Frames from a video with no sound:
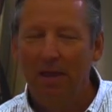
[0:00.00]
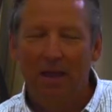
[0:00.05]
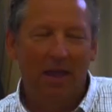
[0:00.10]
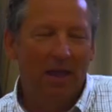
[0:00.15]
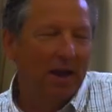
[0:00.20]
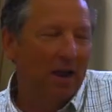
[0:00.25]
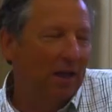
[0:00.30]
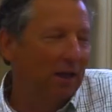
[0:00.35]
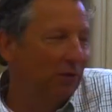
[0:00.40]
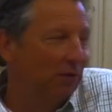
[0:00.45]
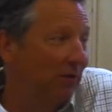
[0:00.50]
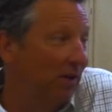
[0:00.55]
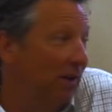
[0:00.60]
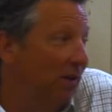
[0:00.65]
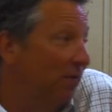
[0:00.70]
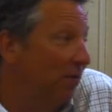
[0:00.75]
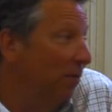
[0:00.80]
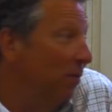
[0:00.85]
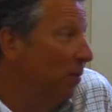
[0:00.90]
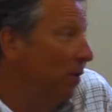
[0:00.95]
And I use a
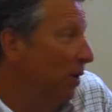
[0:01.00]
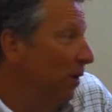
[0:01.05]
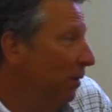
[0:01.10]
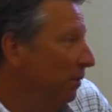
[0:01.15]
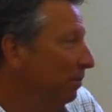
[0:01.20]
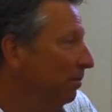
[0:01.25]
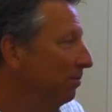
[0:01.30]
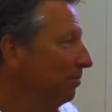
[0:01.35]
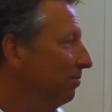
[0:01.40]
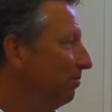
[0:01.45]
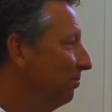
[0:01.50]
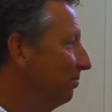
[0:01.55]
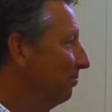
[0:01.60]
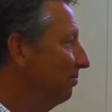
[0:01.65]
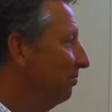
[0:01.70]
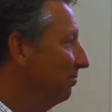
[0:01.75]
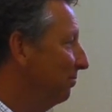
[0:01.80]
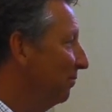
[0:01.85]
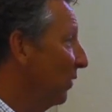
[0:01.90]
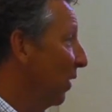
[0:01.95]
different word.
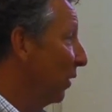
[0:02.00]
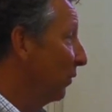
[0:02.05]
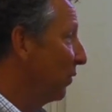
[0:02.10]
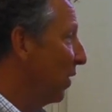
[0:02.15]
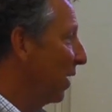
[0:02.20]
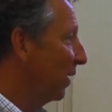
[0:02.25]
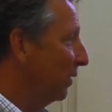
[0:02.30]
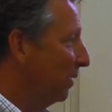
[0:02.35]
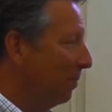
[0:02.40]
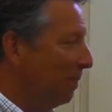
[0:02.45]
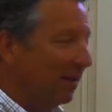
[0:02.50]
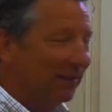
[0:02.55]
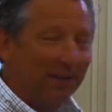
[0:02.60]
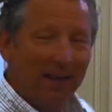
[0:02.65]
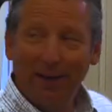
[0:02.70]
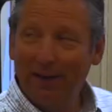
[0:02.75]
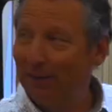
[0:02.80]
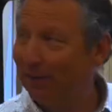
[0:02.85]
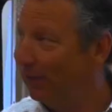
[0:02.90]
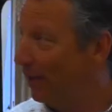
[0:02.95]
I'll talk to you about
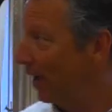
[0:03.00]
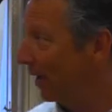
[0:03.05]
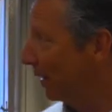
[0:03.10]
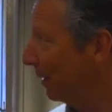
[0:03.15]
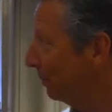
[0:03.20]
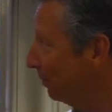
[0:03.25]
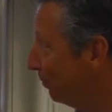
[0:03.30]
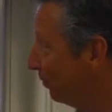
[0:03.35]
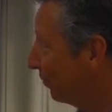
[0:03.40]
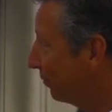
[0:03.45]
that in a second.